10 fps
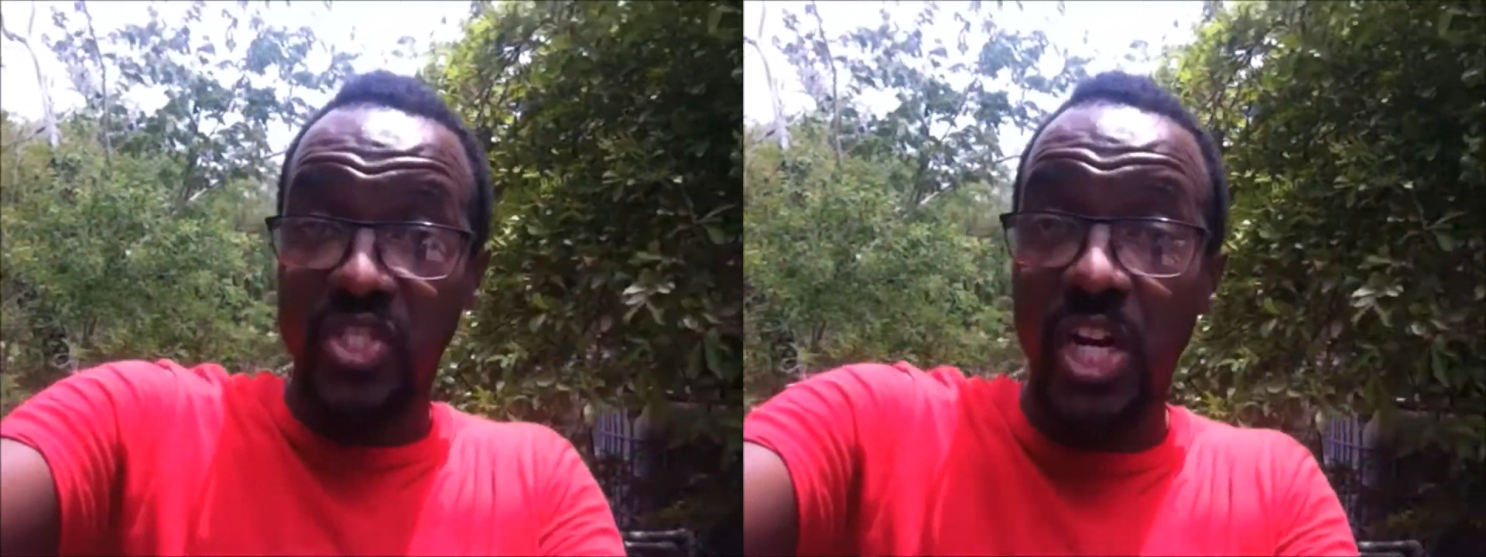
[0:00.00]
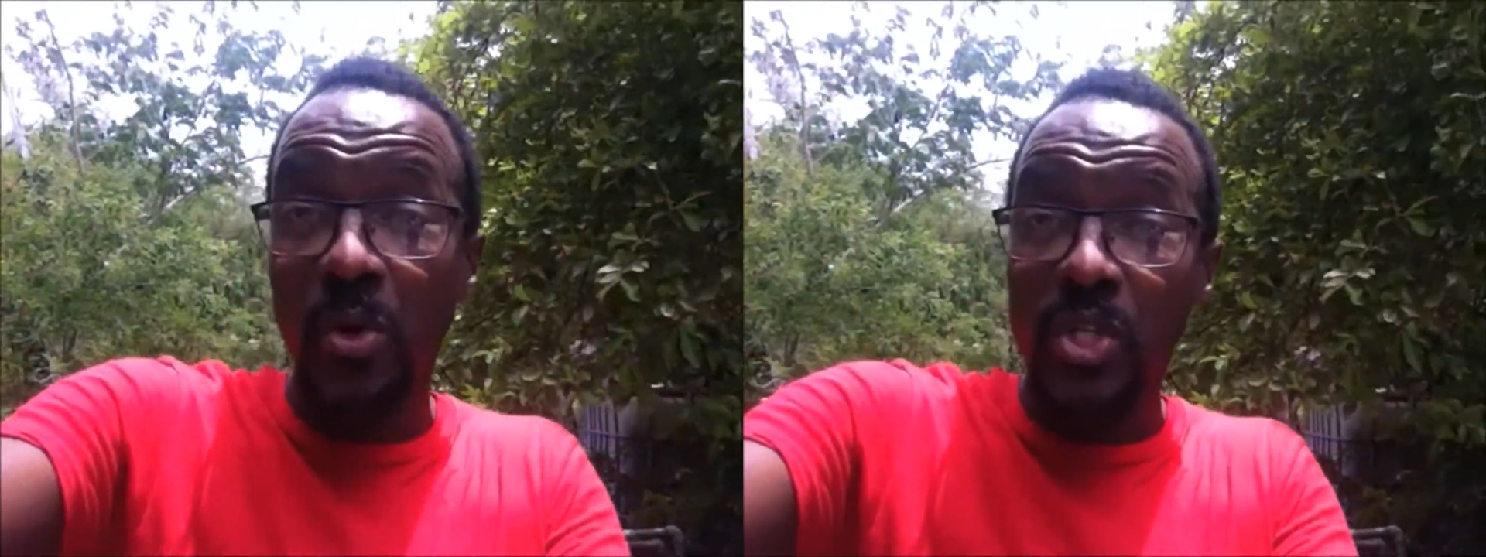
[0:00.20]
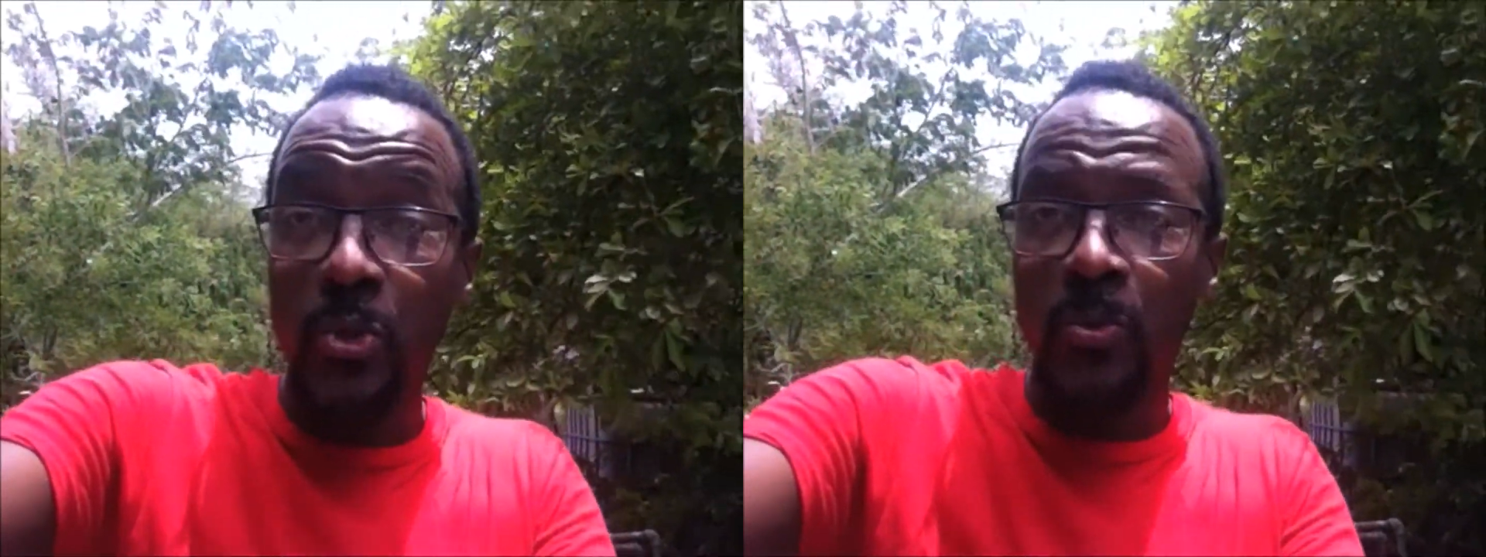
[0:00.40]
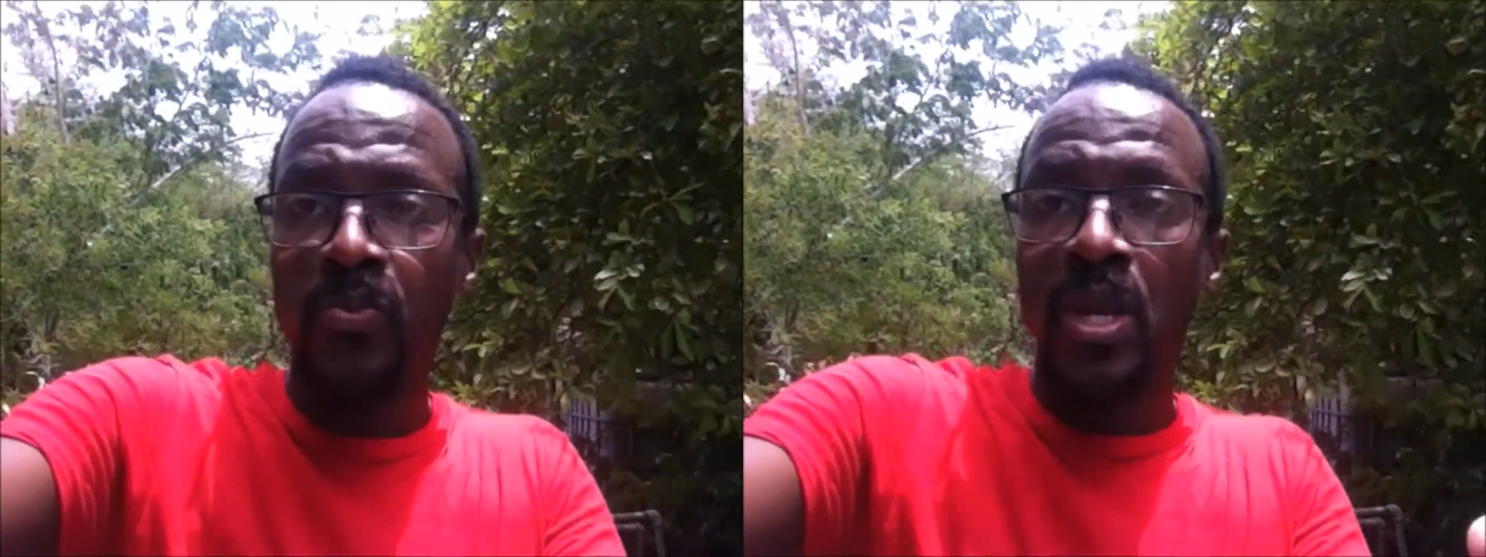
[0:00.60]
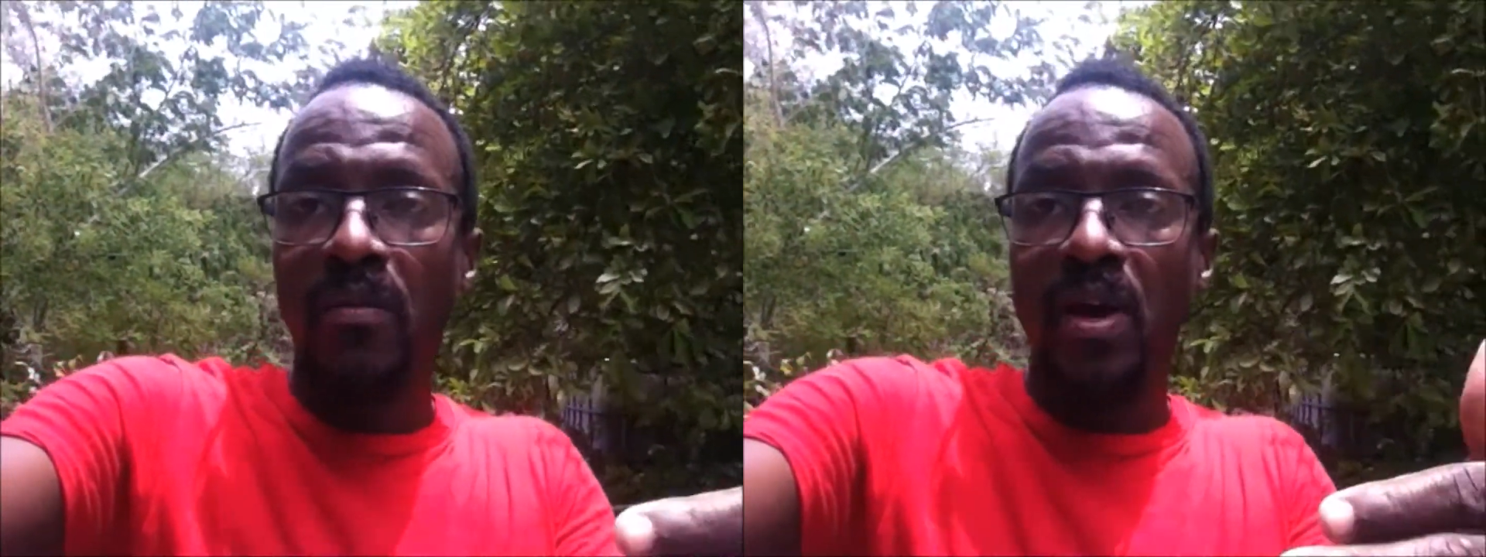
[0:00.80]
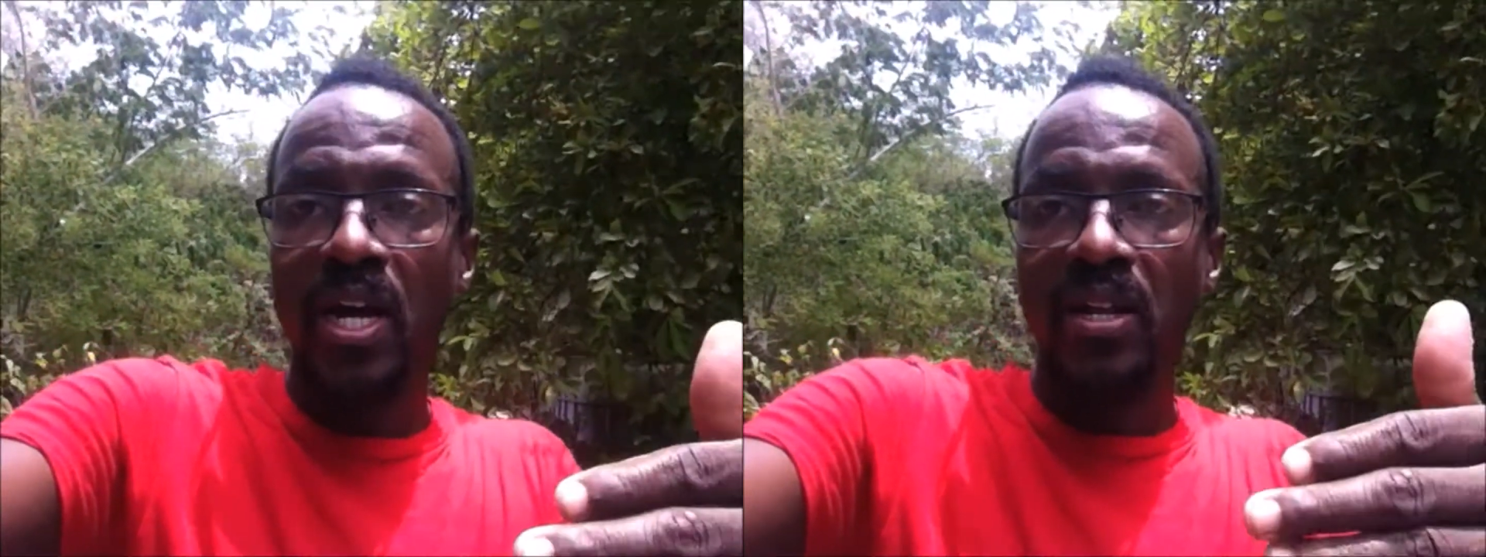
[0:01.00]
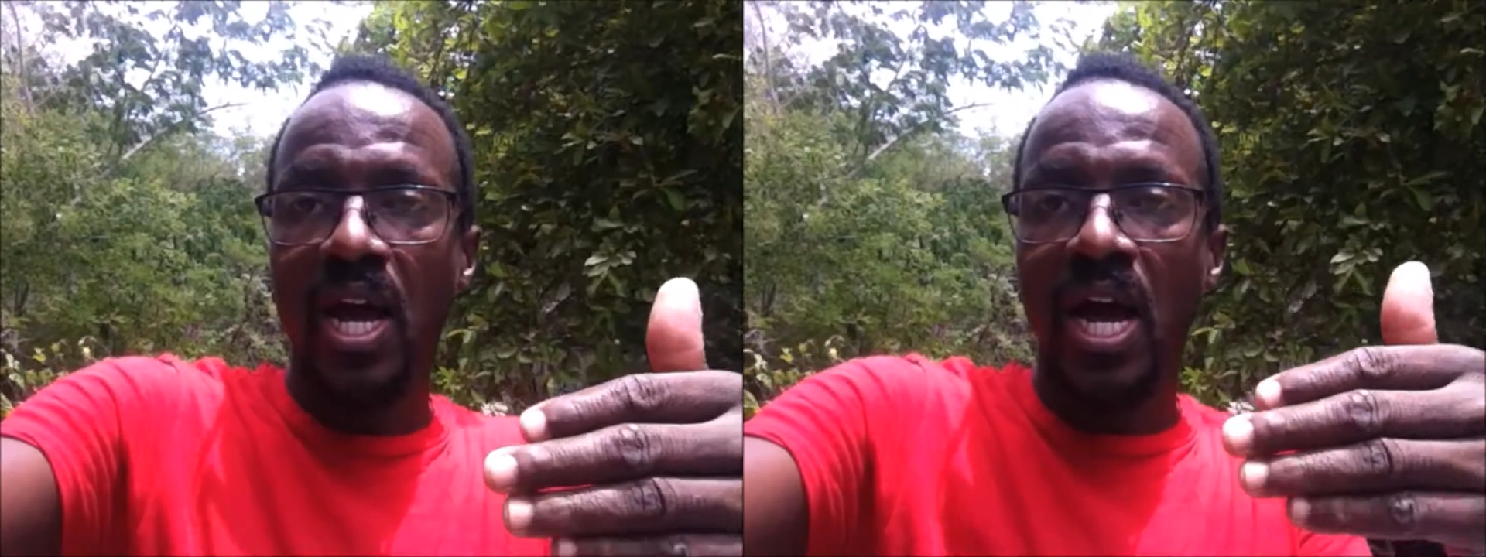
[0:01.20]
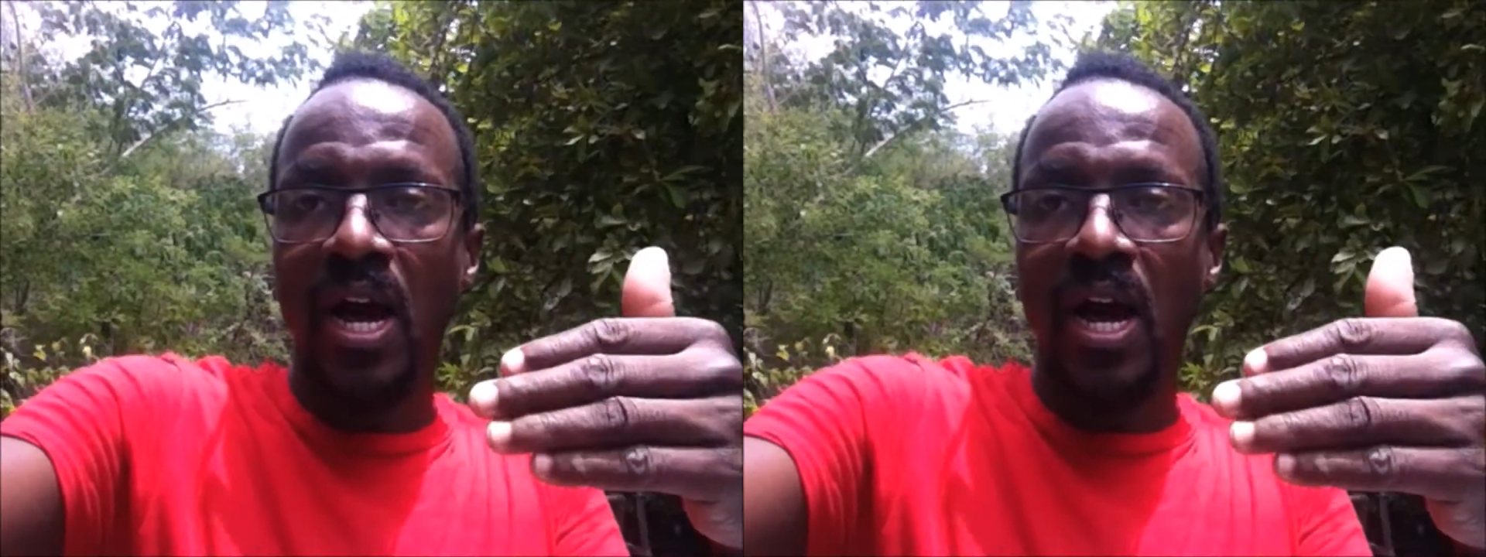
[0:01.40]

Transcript: shared with you, right?